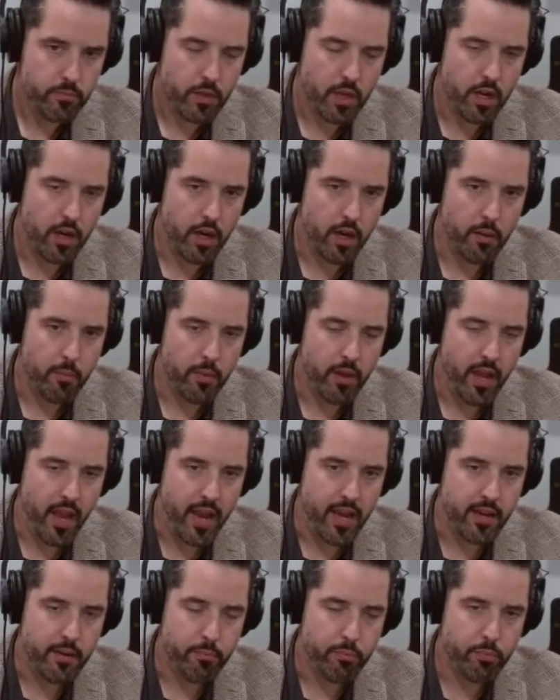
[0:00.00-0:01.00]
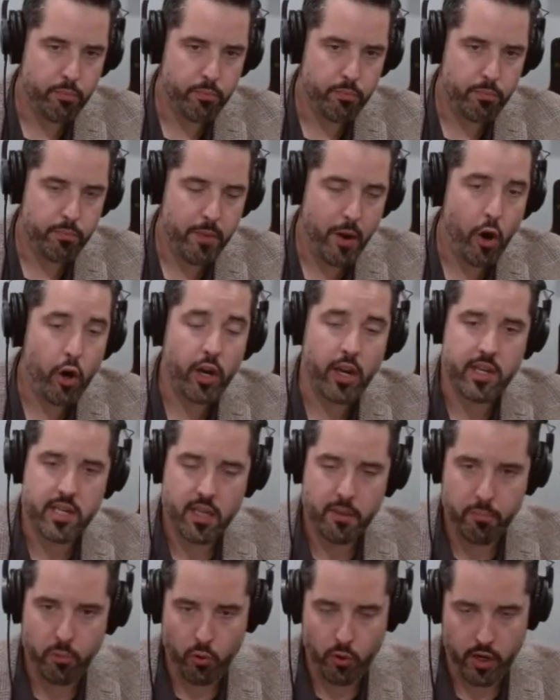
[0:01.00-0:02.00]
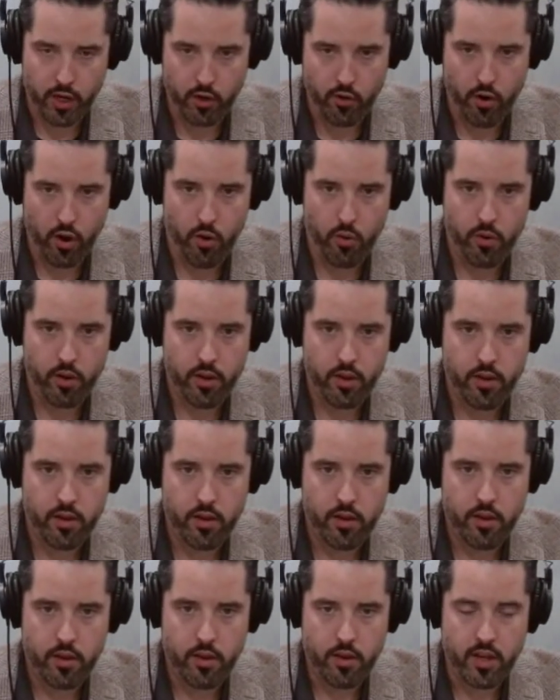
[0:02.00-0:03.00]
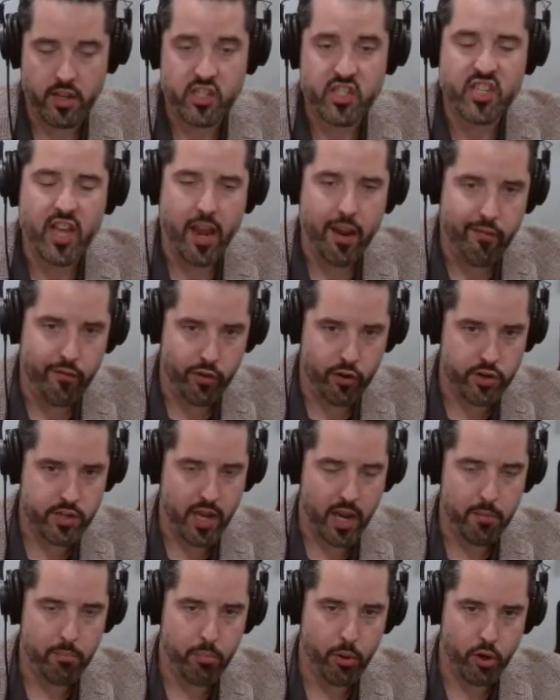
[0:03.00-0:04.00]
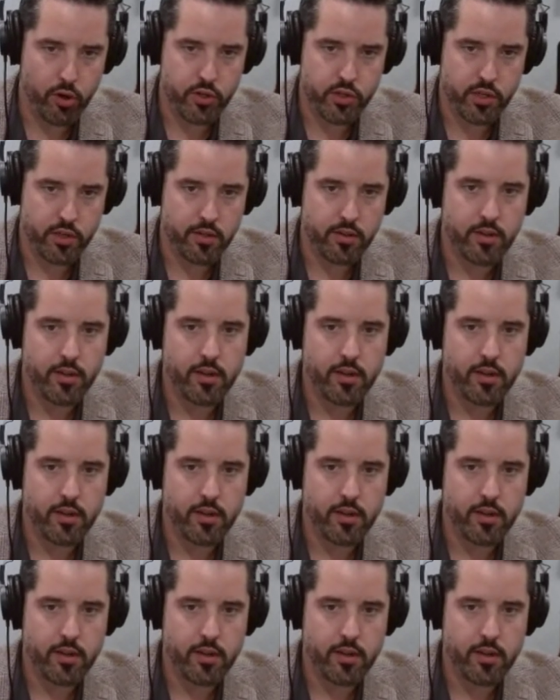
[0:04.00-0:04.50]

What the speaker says: a archetypal hero, a savior type person,